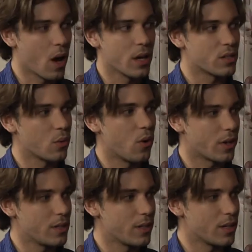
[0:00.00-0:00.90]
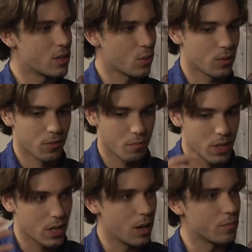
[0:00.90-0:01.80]
Why has The Walking Dead sort of
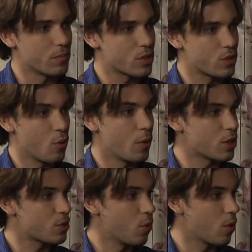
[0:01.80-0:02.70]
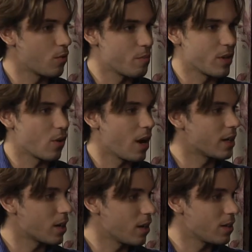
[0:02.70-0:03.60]
become so much more of a bigger
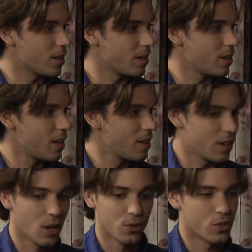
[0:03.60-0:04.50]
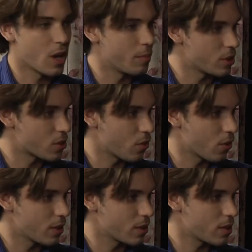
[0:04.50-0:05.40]
icon than other zombie
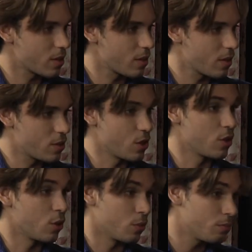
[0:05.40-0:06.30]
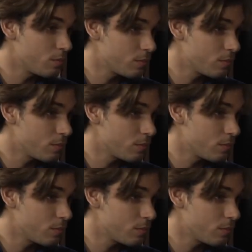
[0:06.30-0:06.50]
stories to you?